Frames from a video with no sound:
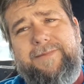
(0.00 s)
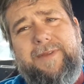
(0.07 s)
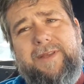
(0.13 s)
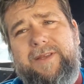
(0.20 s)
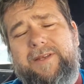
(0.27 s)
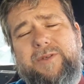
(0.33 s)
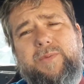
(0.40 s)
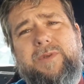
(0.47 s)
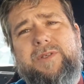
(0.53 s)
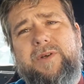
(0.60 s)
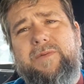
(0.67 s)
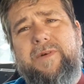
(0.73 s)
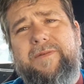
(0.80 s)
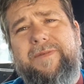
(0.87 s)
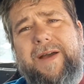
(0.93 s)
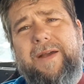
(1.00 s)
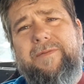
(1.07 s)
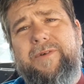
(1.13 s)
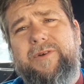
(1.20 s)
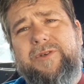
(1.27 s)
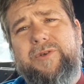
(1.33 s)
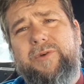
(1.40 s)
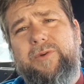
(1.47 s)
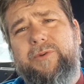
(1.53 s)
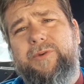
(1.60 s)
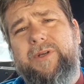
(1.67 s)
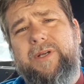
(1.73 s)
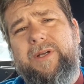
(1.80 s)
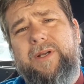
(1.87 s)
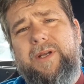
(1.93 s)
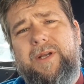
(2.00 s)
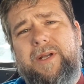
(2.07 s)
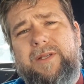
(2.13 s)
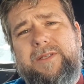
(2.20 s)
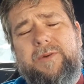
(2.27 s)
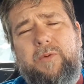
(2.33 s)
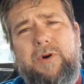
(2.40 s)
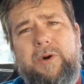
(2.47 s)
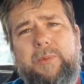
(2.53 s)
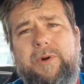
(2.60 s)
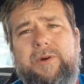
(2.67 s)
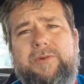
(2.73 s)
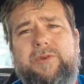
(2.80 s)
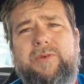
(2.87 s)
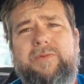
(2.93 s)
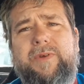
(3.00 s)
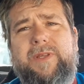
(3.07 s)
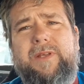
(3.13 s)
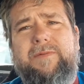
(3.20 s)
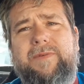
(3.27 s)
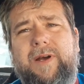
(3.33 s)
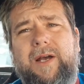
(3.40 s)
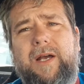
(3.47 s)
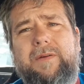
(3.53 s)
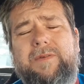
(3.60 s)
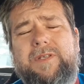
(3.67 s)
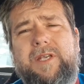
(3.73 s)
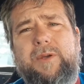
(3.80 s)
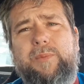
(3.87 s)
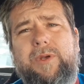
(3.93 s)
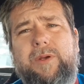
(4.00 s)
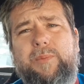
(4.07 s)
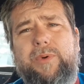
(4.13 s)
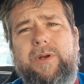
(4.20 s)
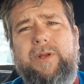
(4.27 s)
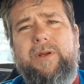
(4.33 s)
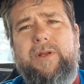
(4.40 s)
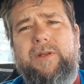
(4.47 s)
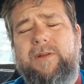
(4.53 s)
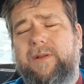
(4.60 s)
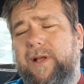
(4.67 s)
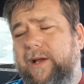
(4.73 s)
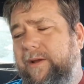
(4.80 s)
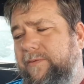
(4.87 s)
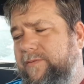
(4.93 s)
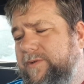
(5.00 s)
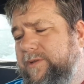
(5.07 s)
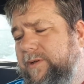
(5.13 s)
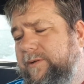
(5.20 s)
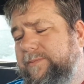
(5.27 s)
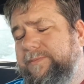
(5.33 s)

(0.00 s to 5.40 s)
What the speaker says: this one's over 5 years old. It's a Walbro 255. It's given me a pretty good life. So,